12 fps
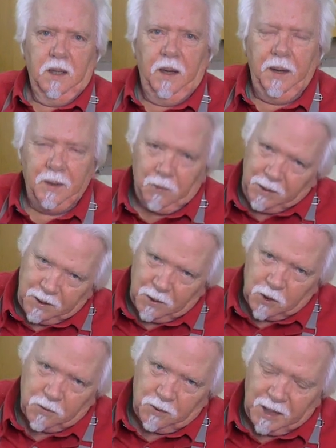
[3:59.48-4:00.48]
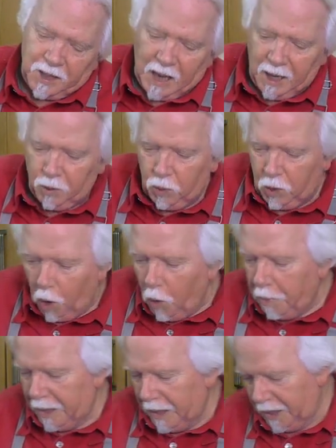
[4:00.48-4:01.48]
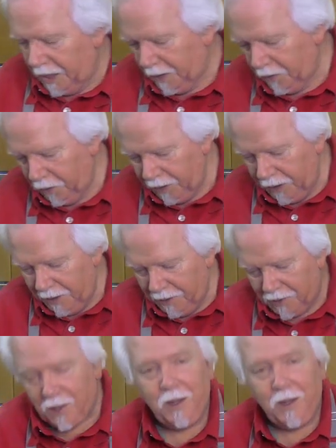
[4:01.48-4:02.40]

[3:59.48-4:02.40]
Ingredients for the aloo gobi. You need